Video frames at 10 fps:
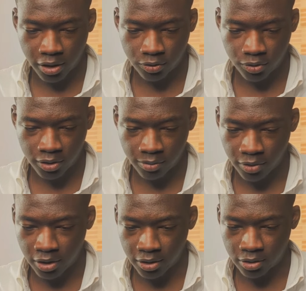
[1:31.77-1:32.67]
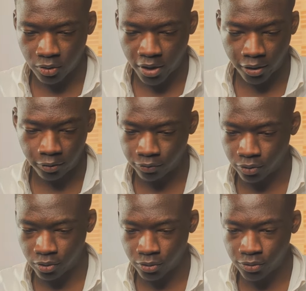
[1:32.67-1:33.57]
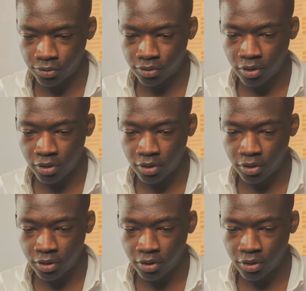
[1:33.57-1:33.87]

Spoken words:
That's for this immediate low hanging fruit low.